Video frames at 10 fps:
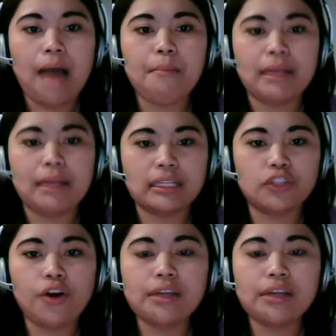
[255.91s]

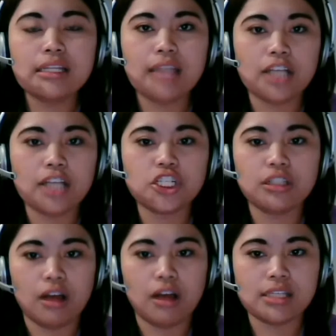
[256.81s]
mandatory detention
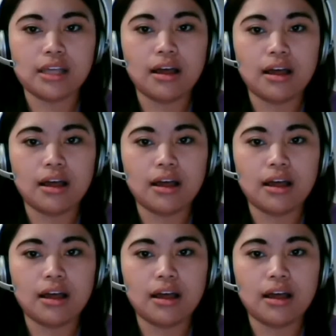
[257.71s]
laws,